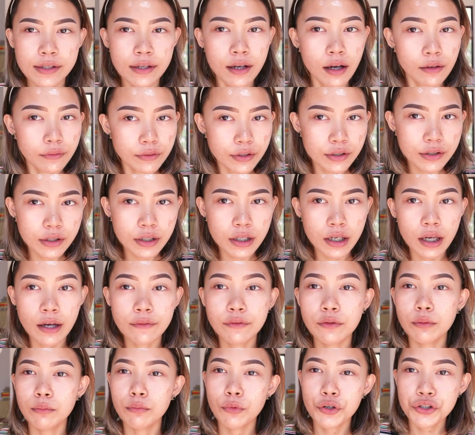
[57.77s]
Obviously, you
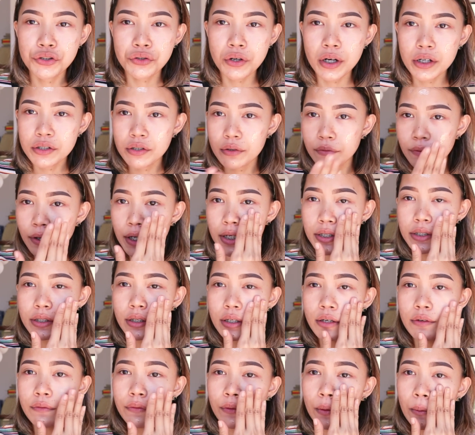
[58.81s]
have to moisturize your face
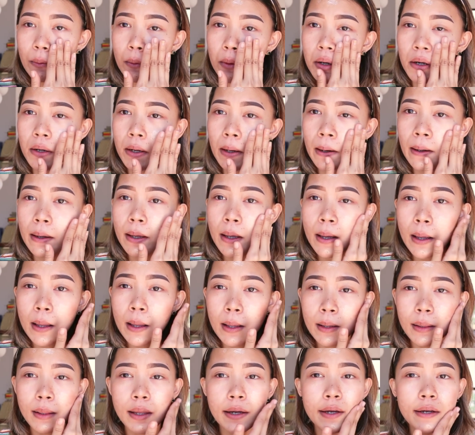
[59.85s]
if you want
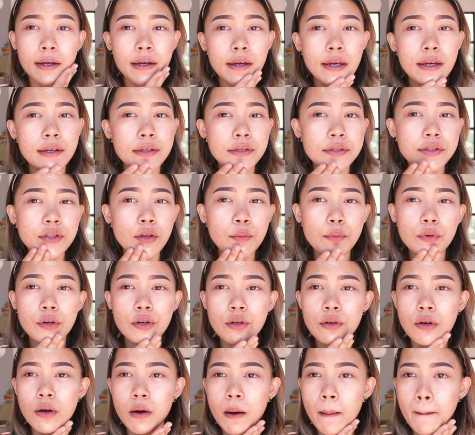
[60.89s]
like a
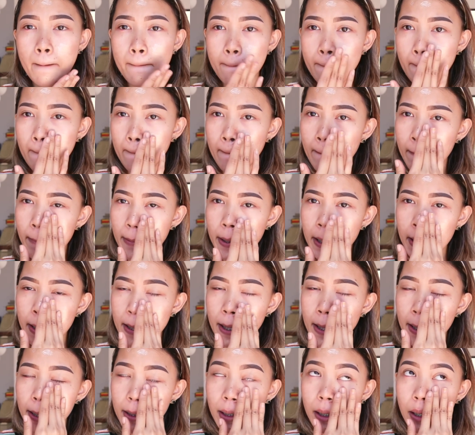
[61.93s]
summer,
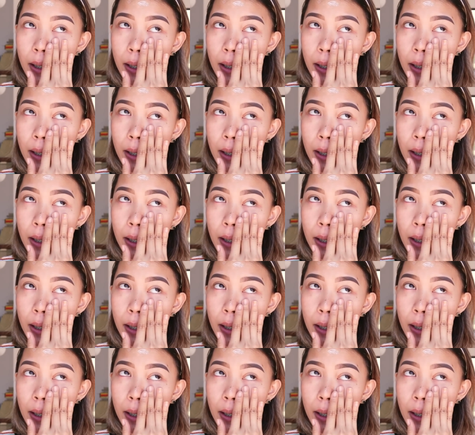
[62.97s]
a